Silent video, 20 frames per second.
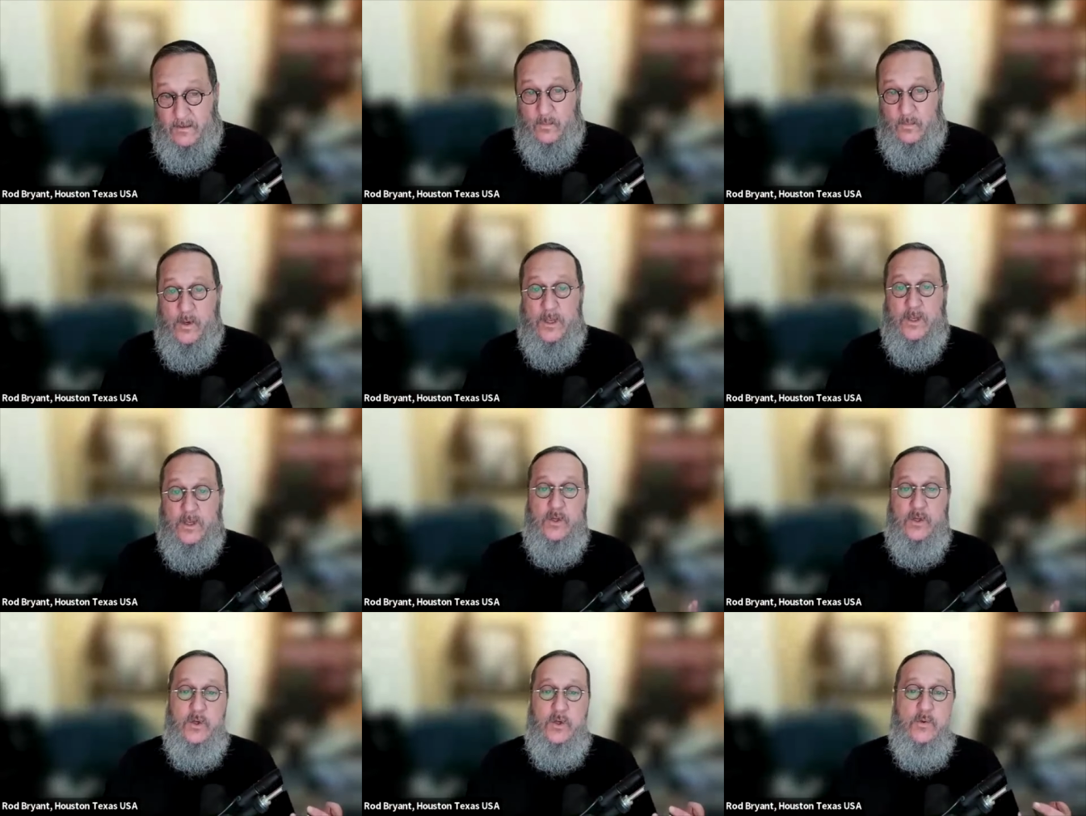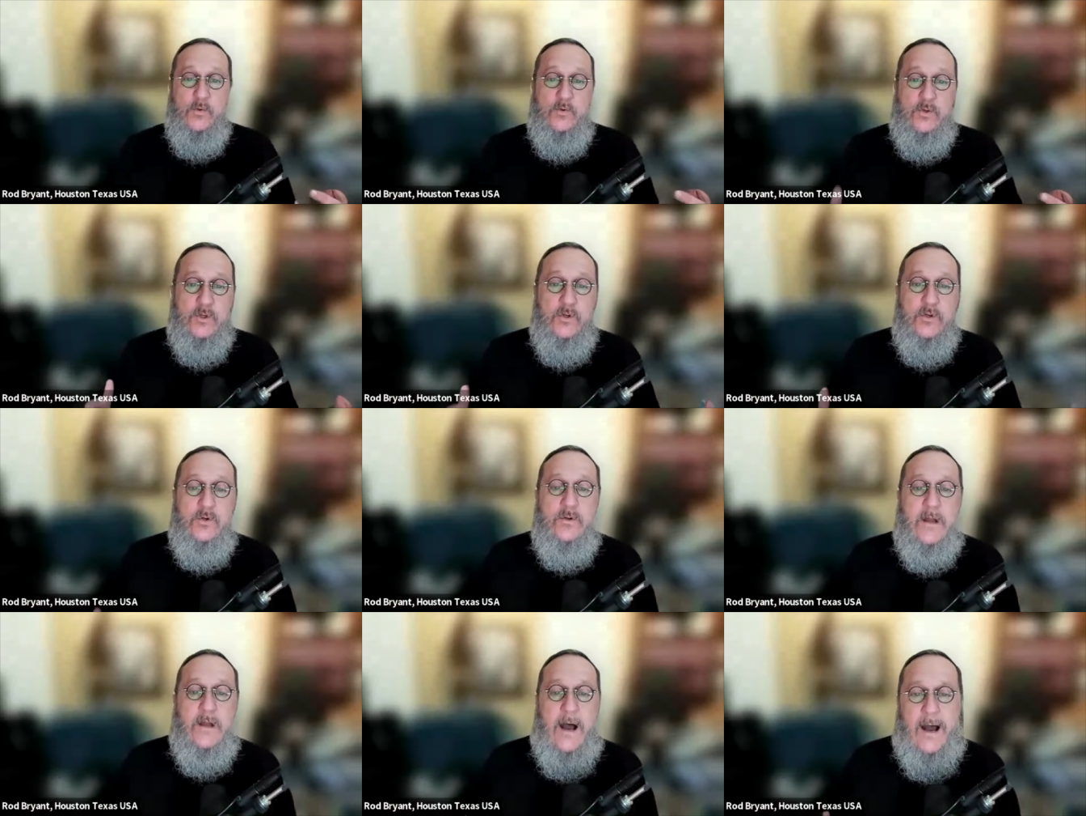when you
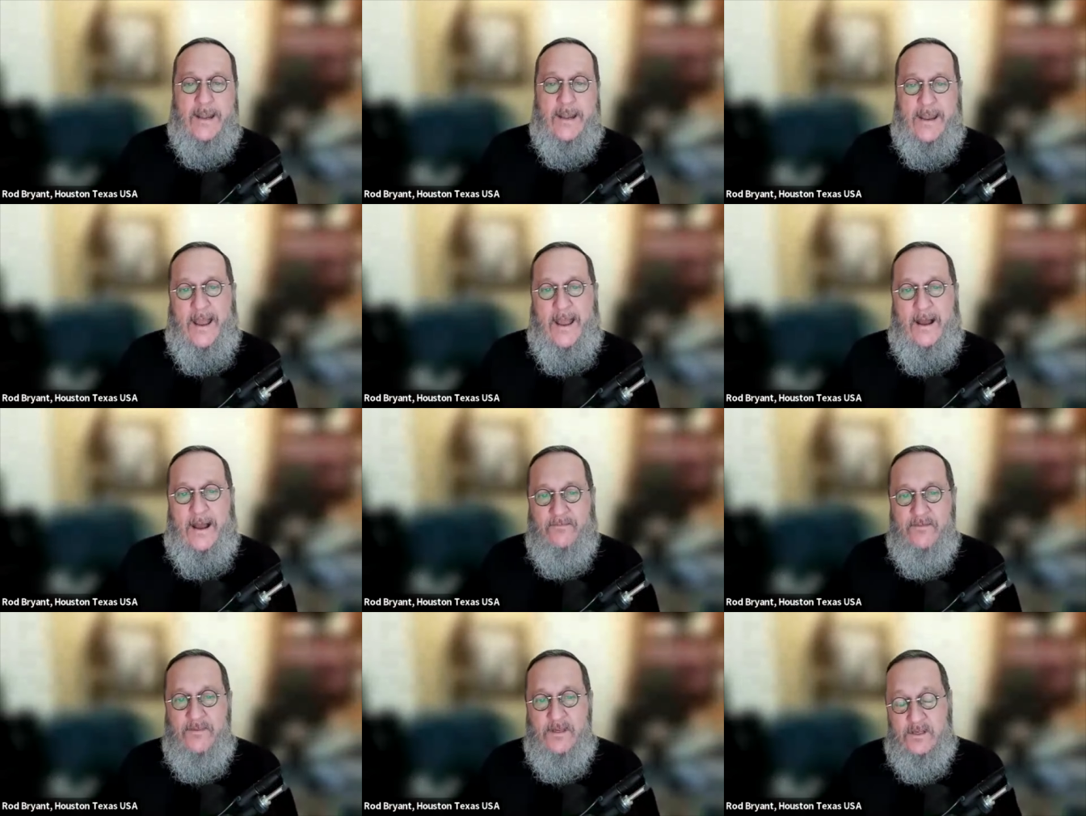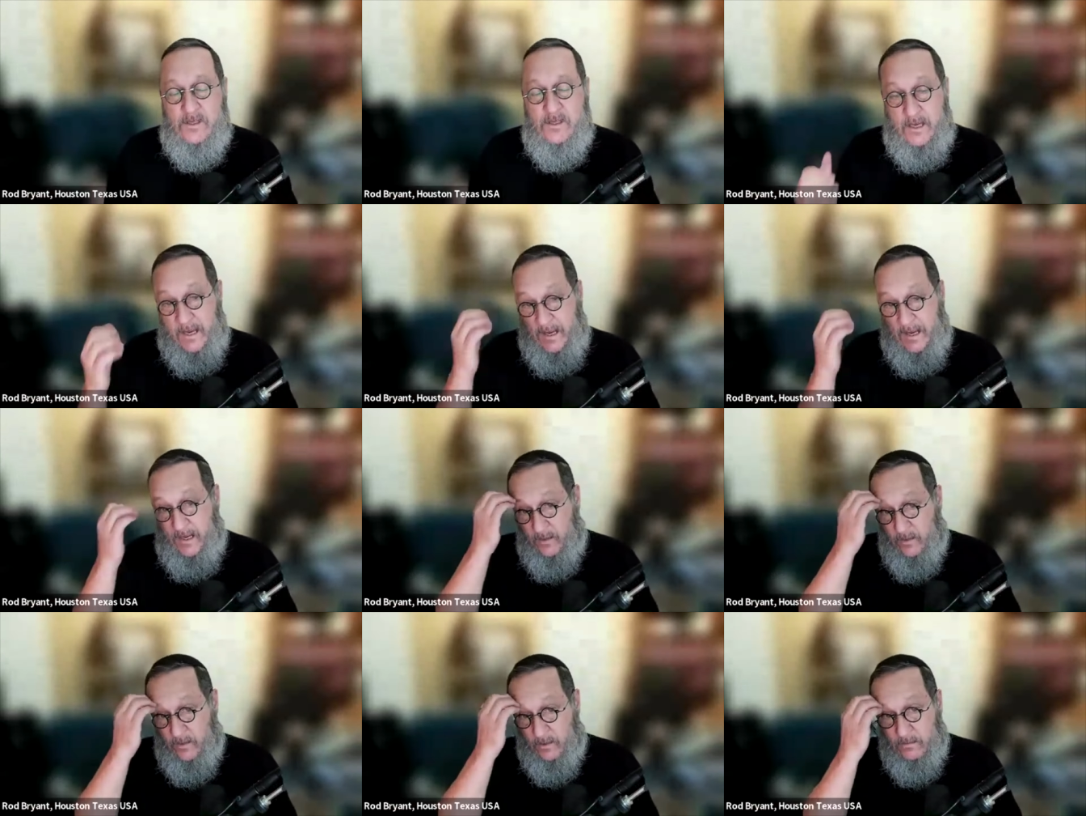do not have this
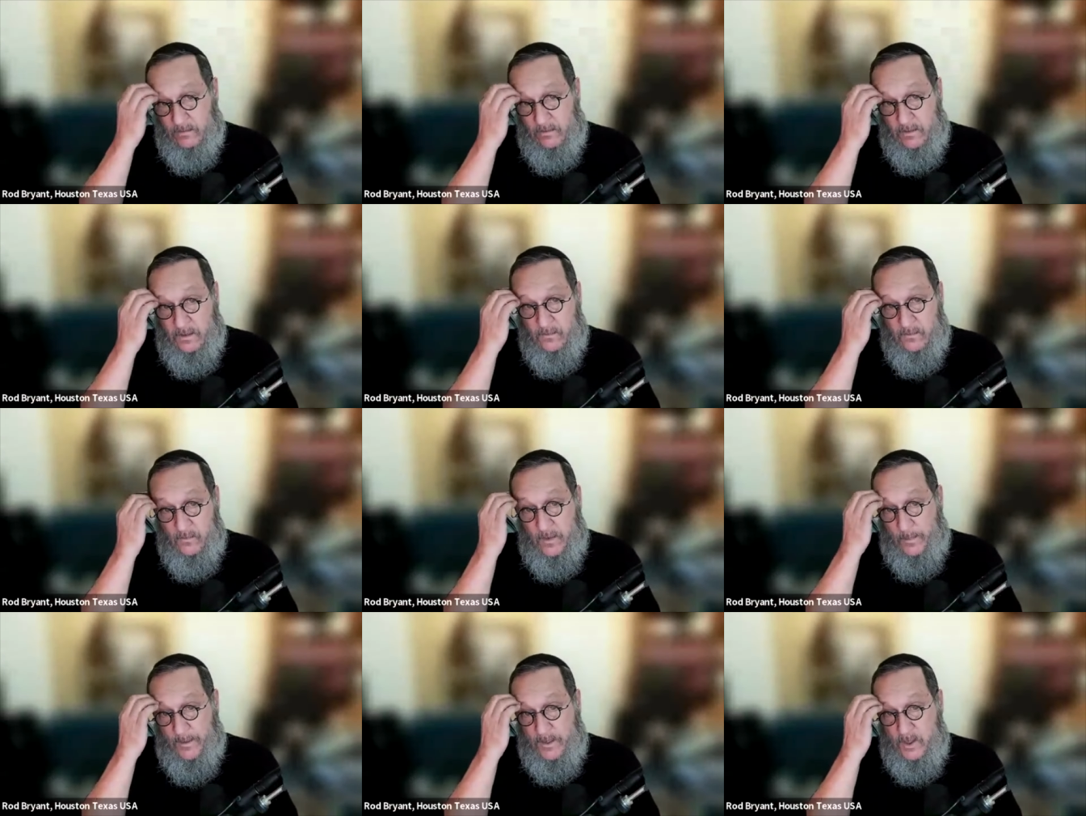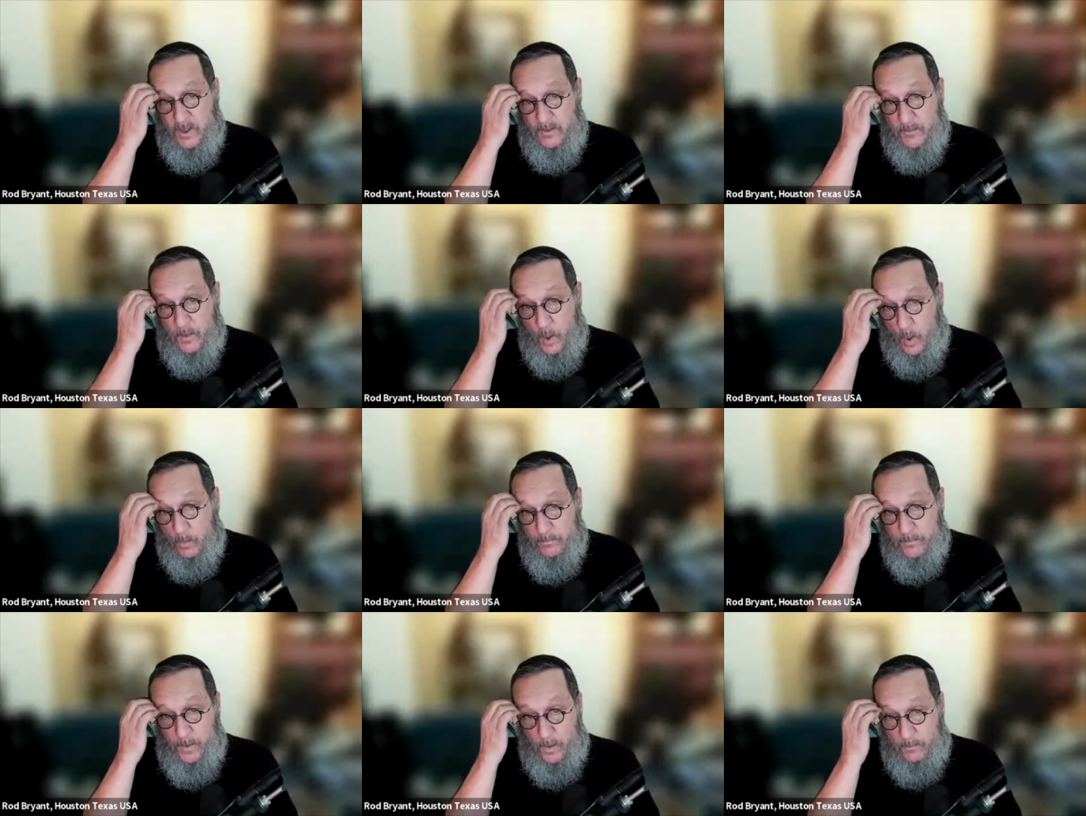anger. Rabbi
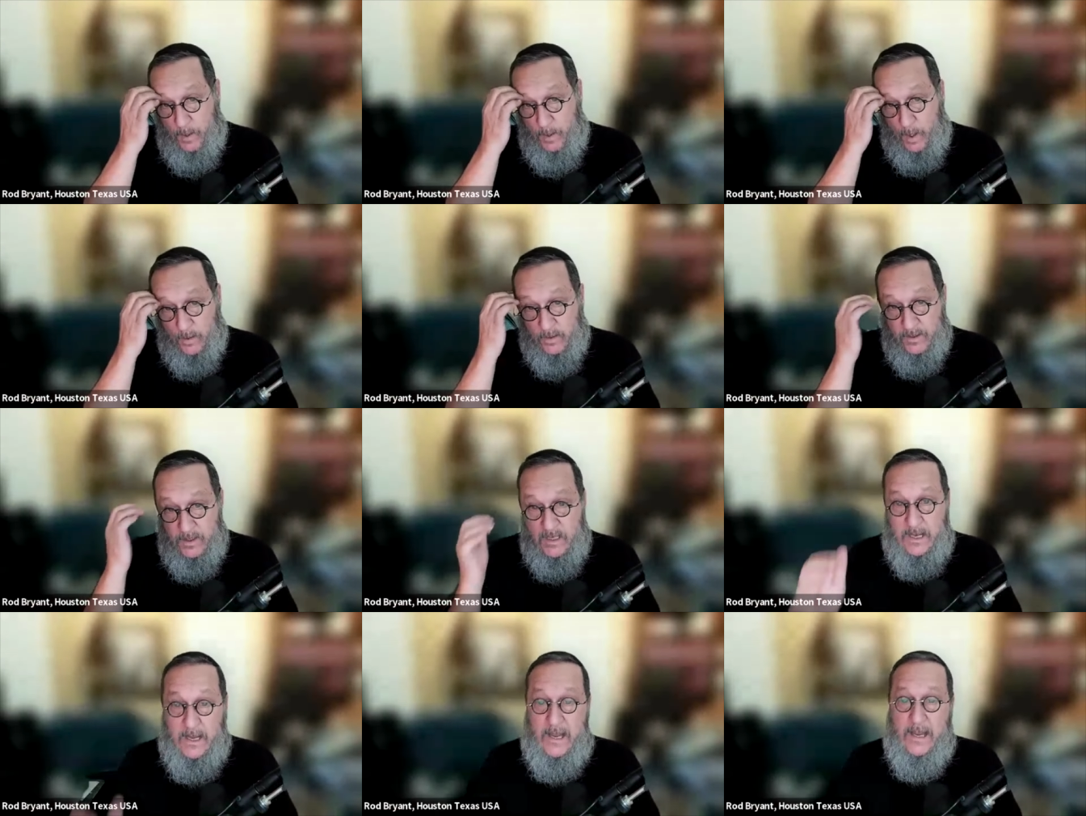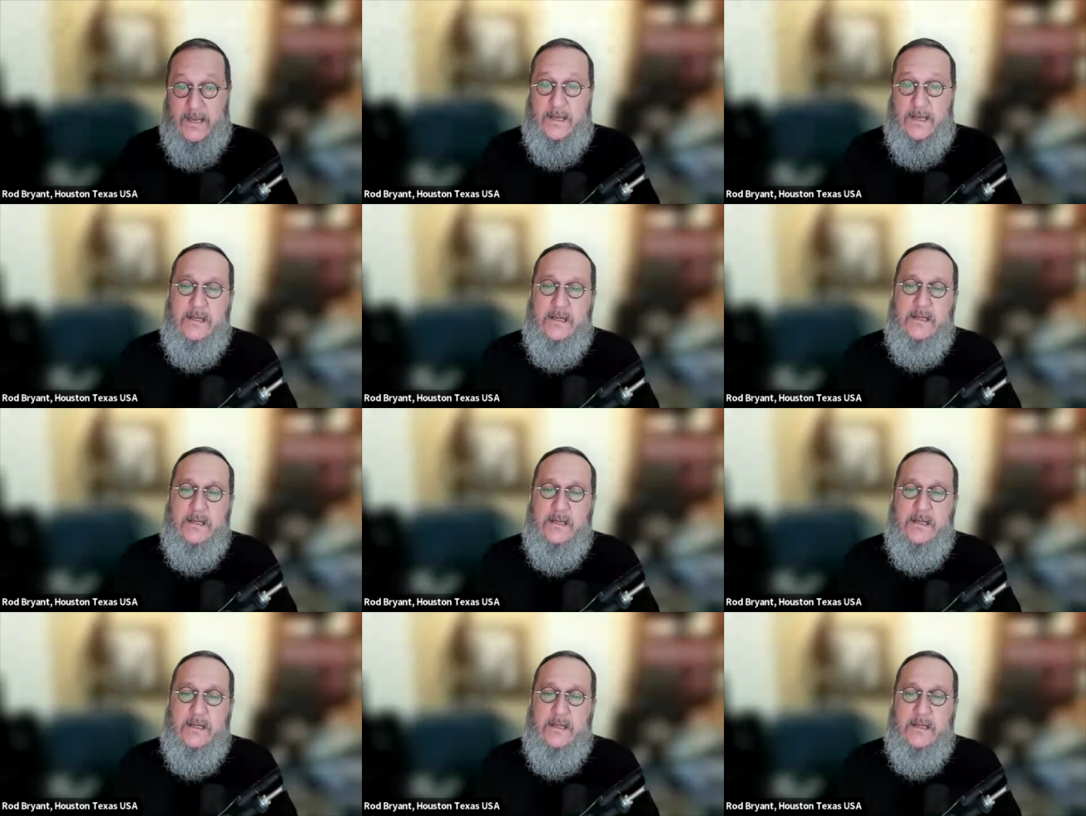Shimon bar Yochai